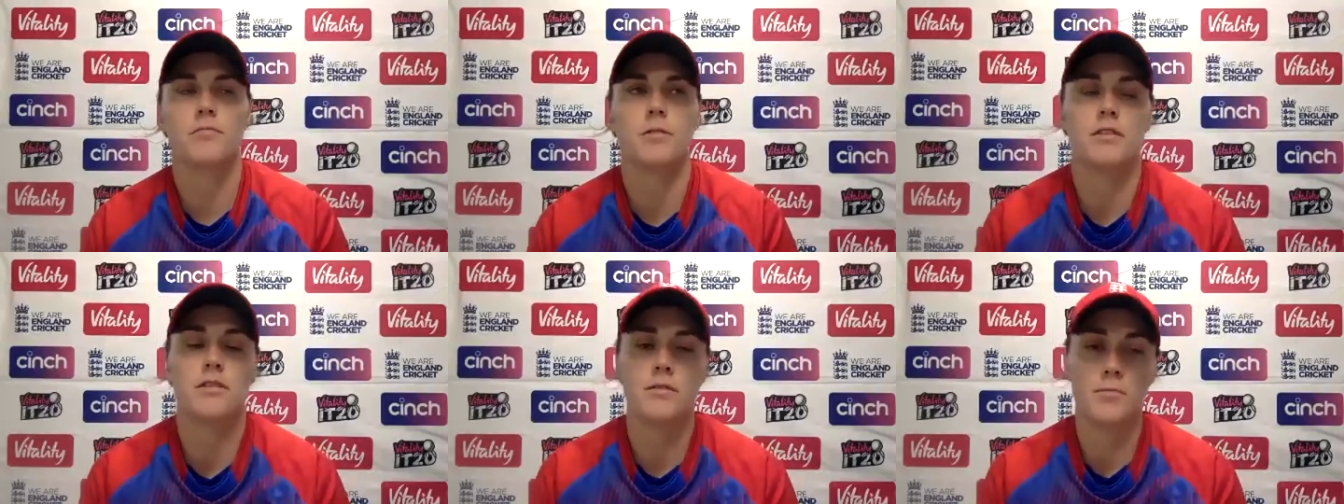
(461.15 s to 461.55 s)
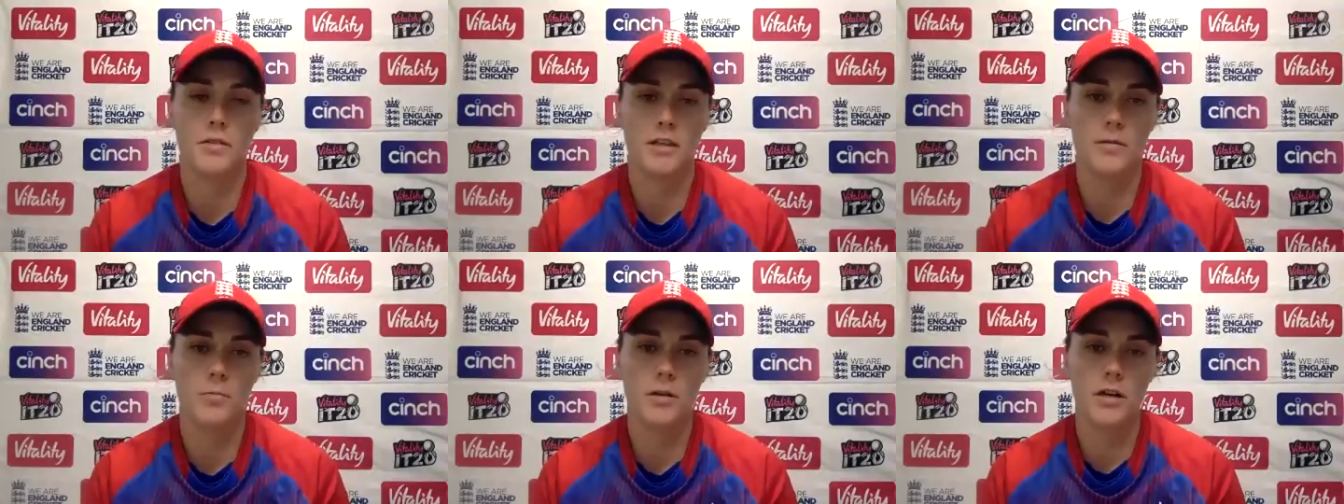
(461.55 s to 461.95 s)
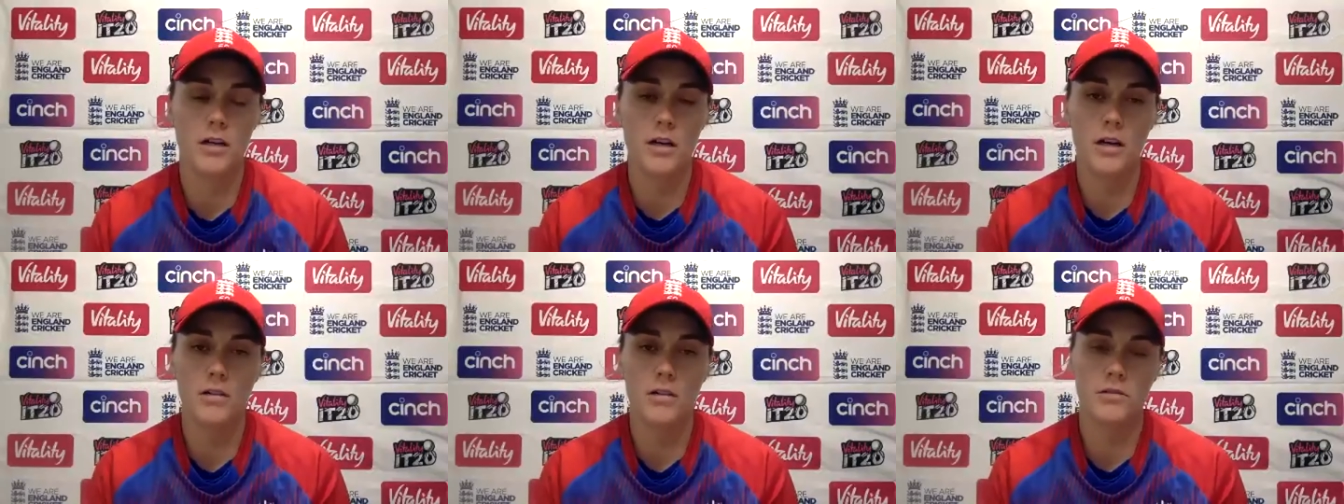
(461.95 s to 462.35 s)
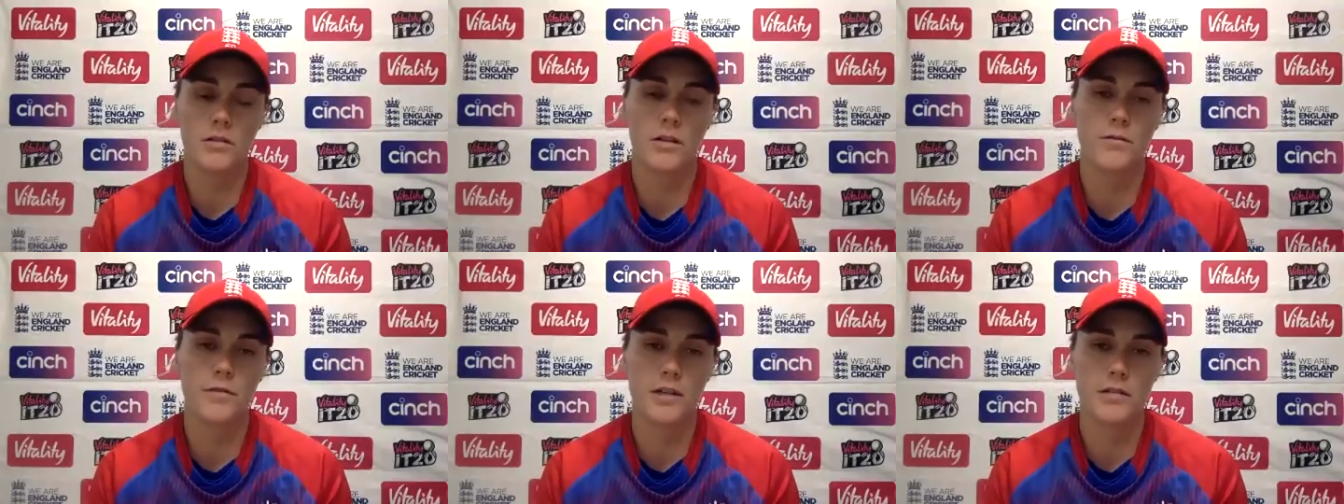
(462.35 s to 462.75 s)
we work hard on
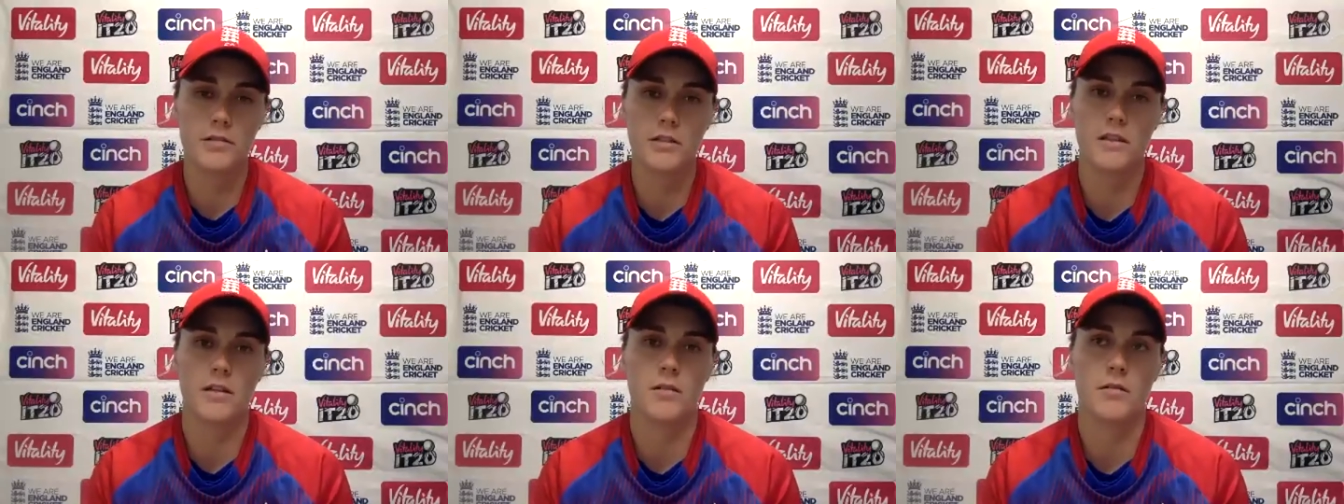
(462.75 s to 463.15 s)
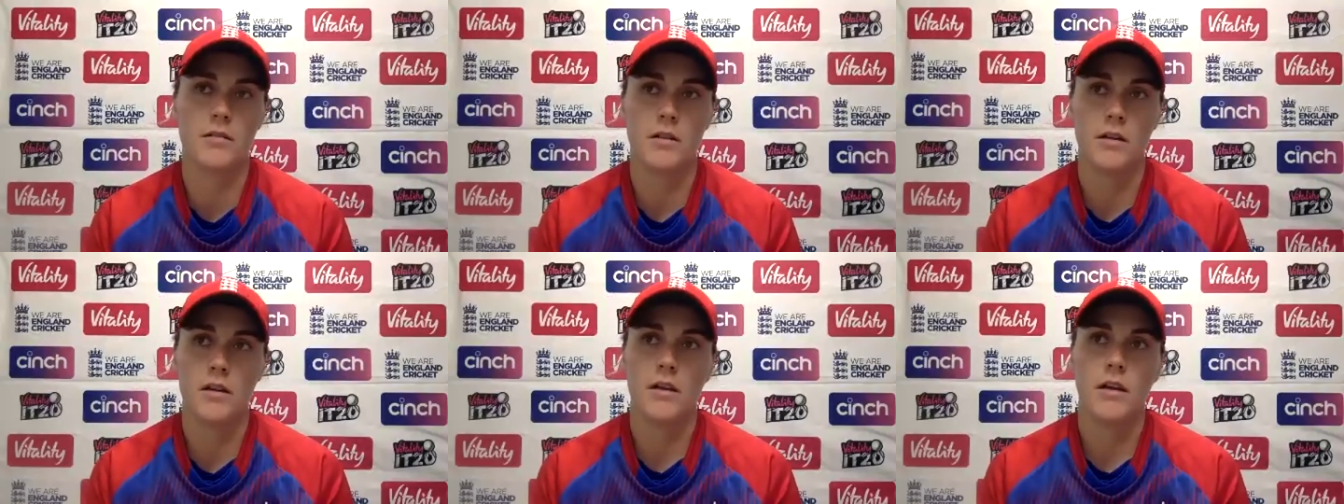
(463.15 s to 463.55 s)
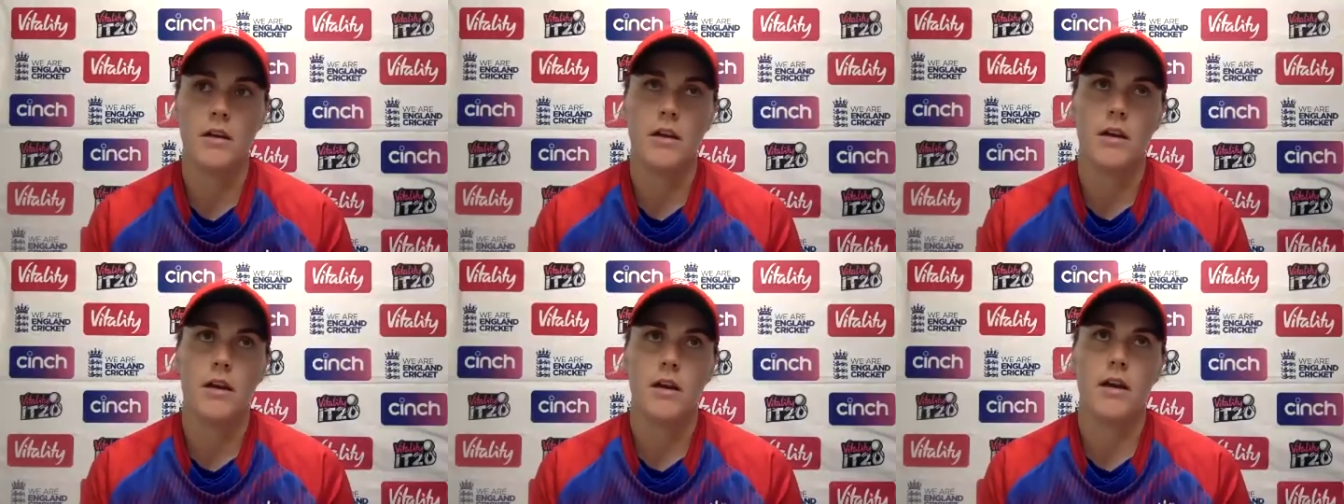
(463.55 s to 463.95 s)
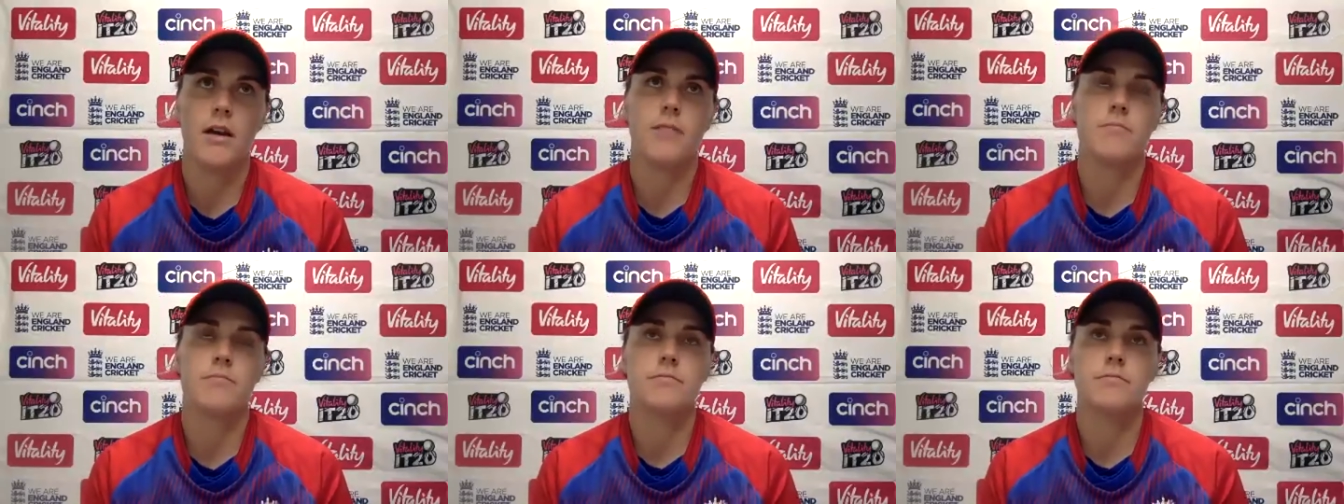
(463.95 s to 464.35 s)
our fielding
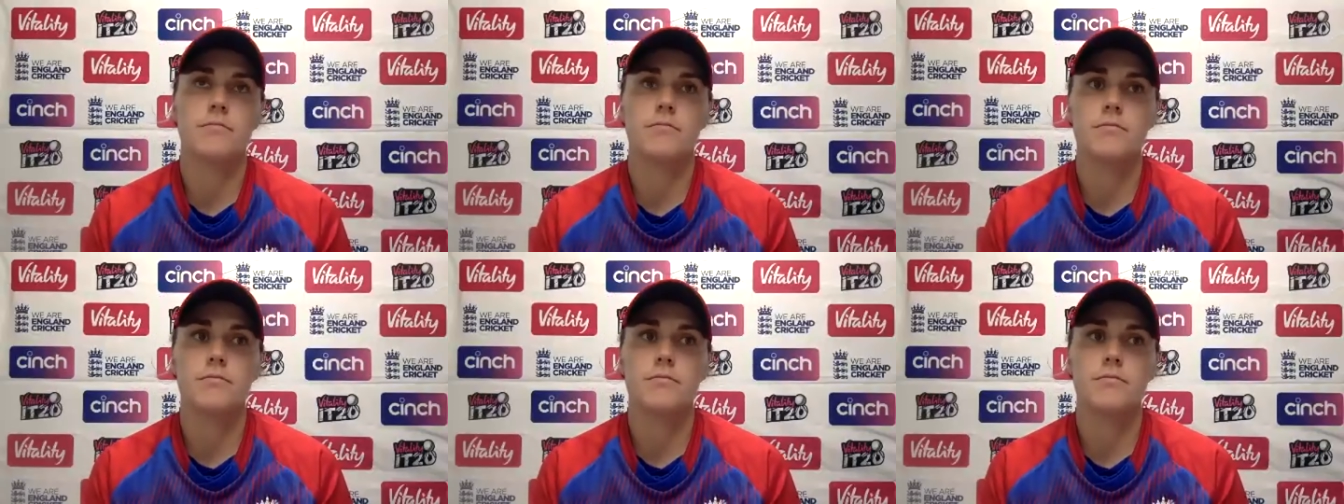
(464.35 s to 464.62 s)
and